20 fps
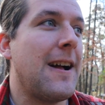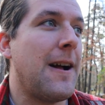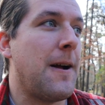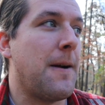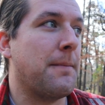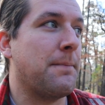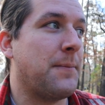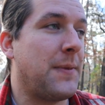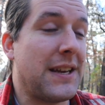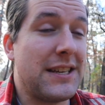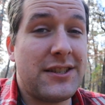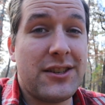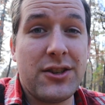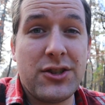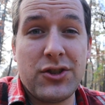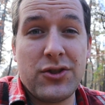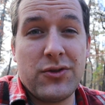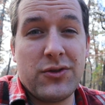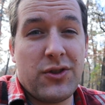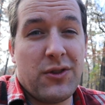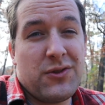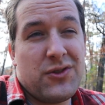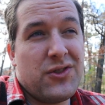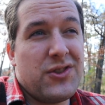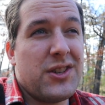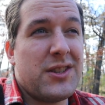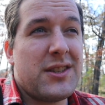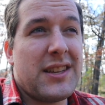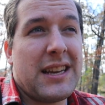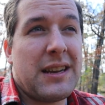Um, that's just, those
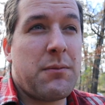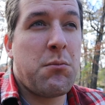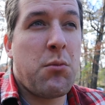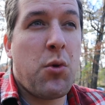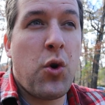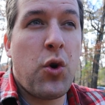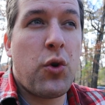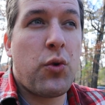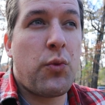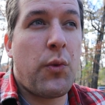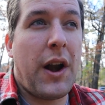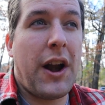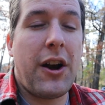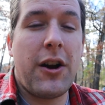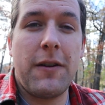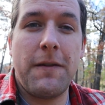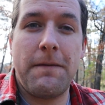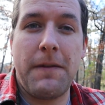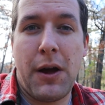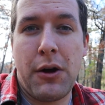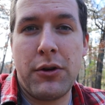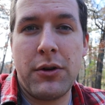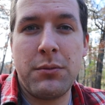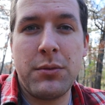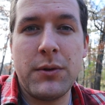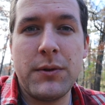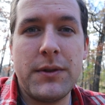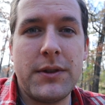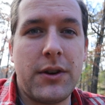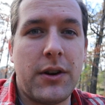are just more rare
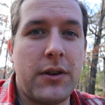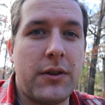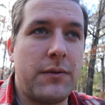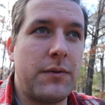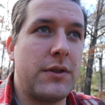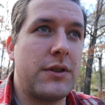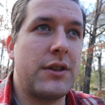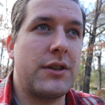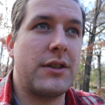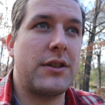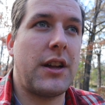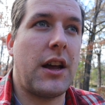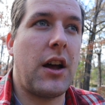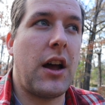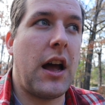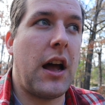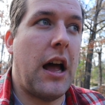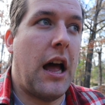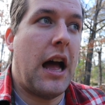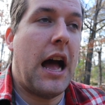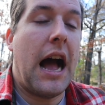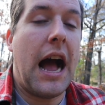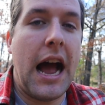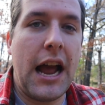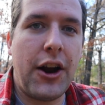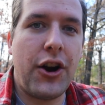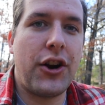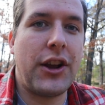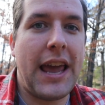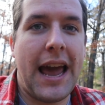foundables. They're just a, a
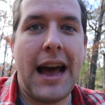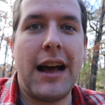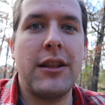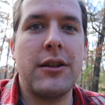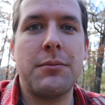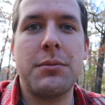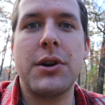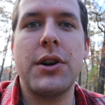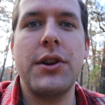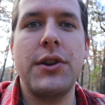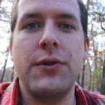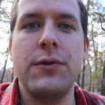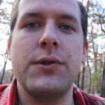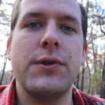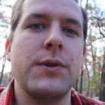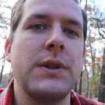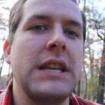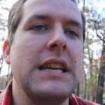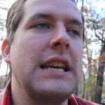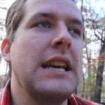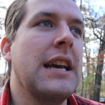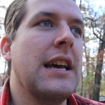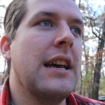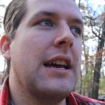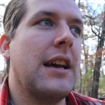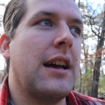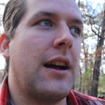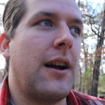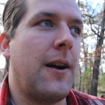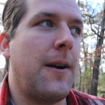higher caliber usually.
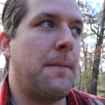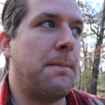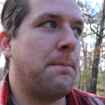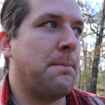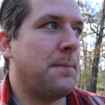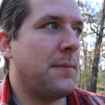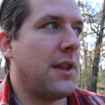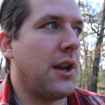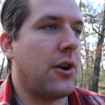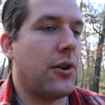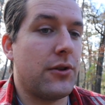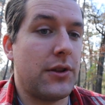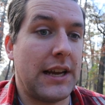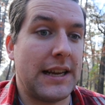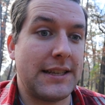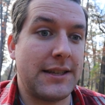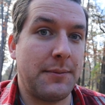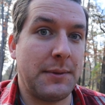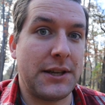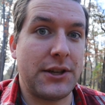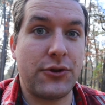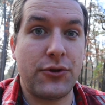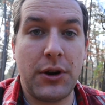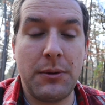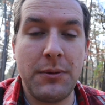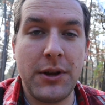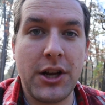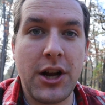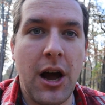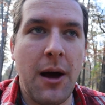Um, they're like some
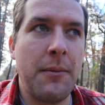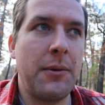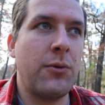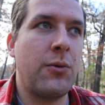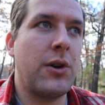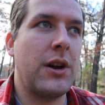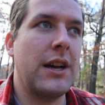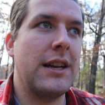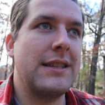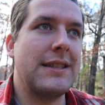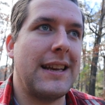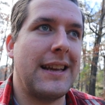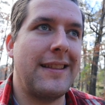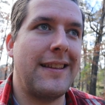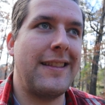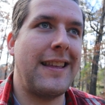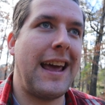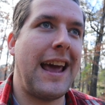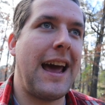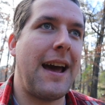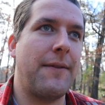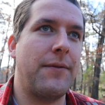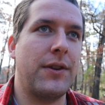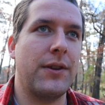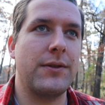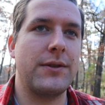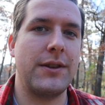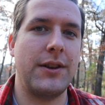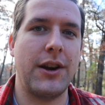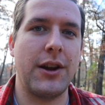extremely common ones, and then they have
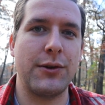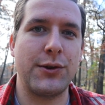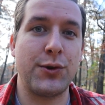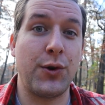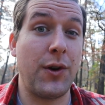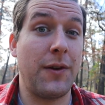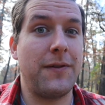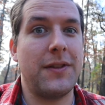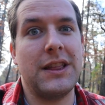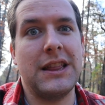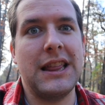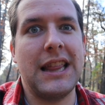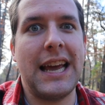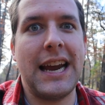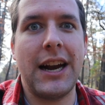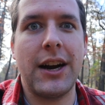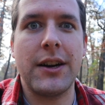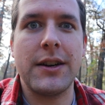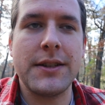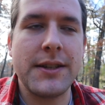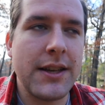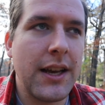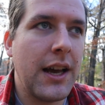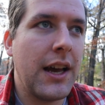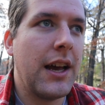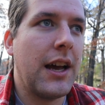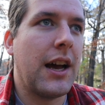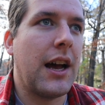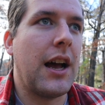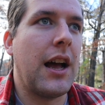those, you know, sort of layers
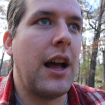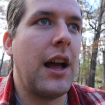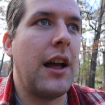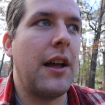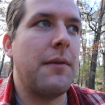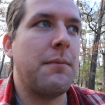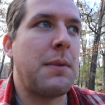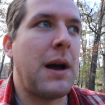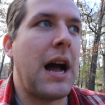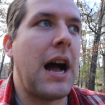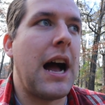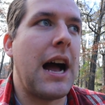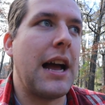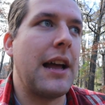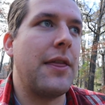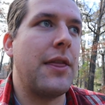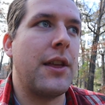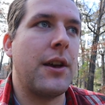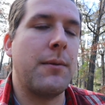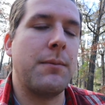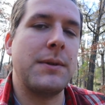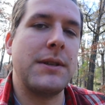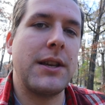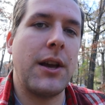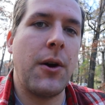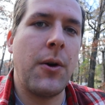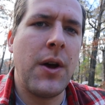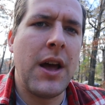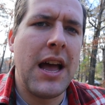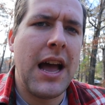uh, behind them.
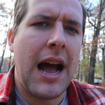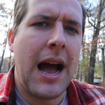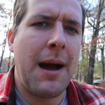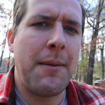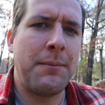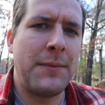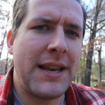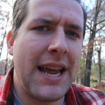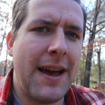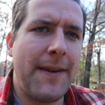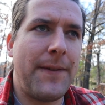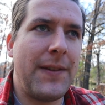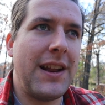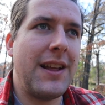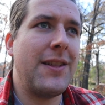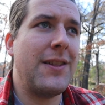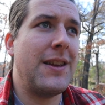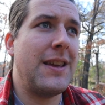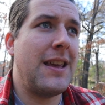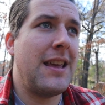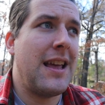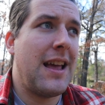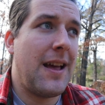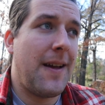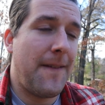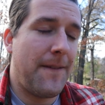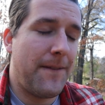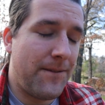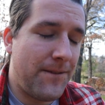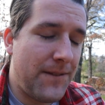So I'm definitely
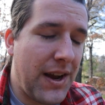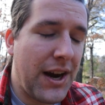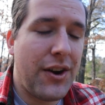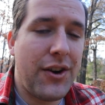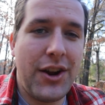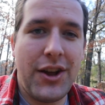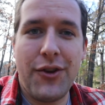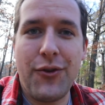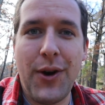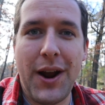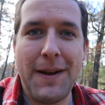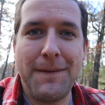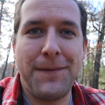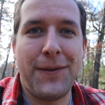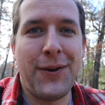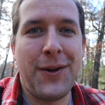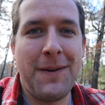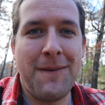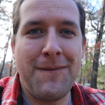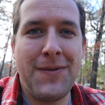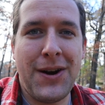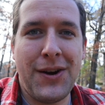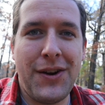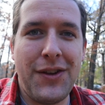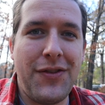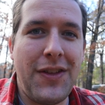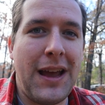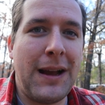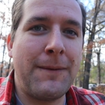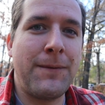very grateful and
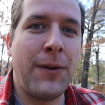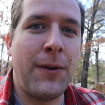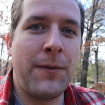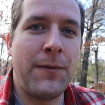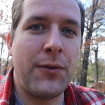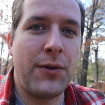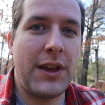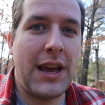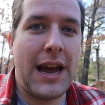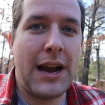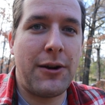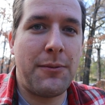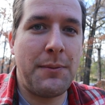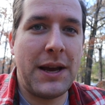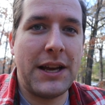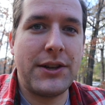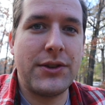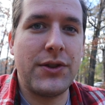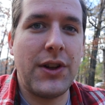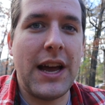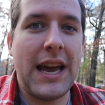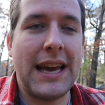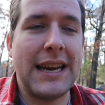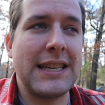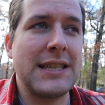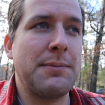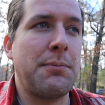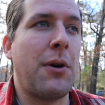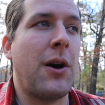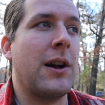very thankful for the Acromantula
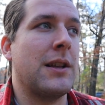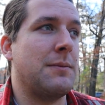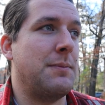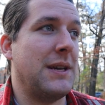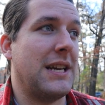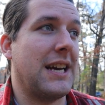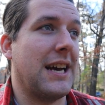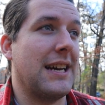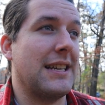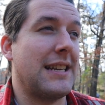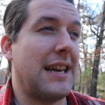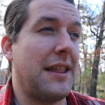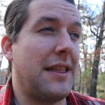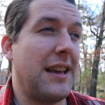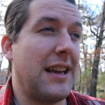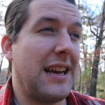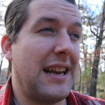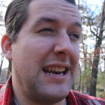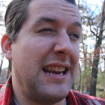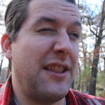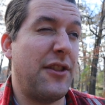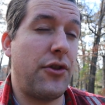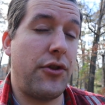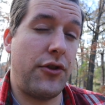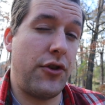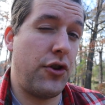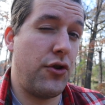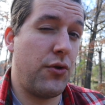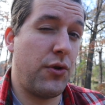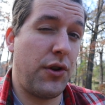egg spawns because I think I need
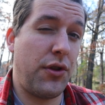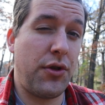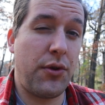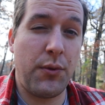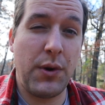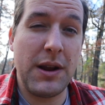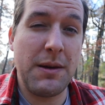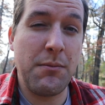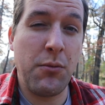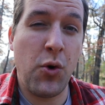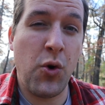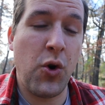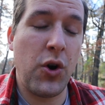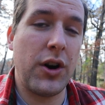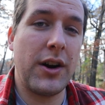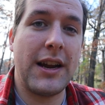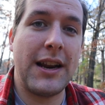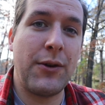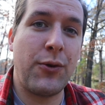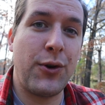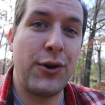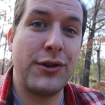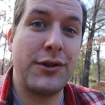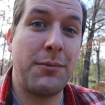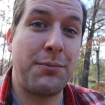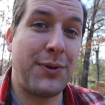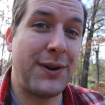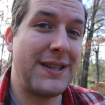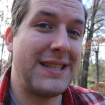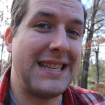two or three more in order
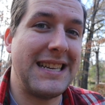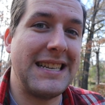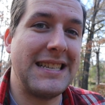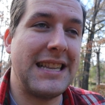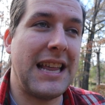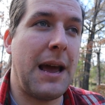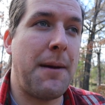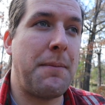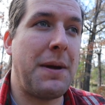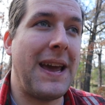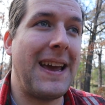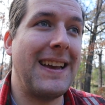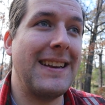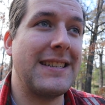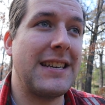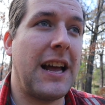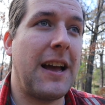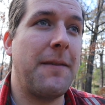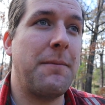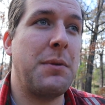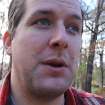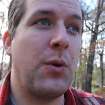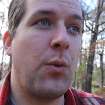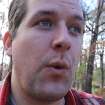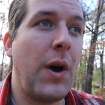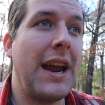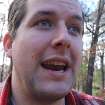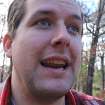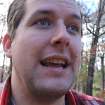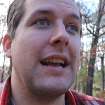to prestige that page, and I've been
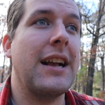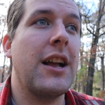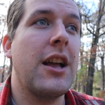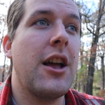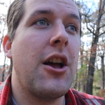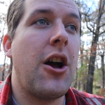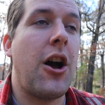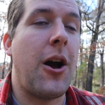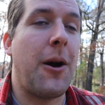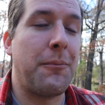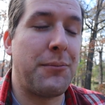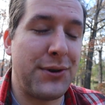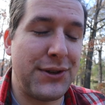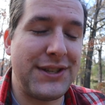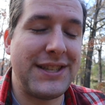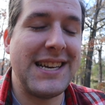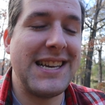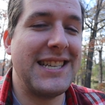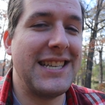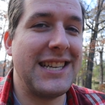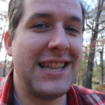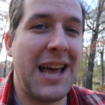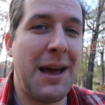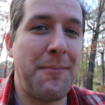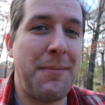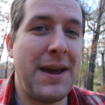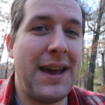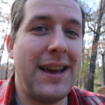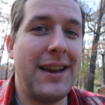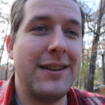waiting on prestiging
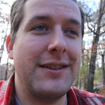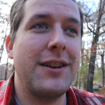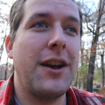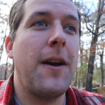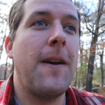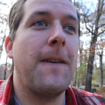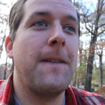that page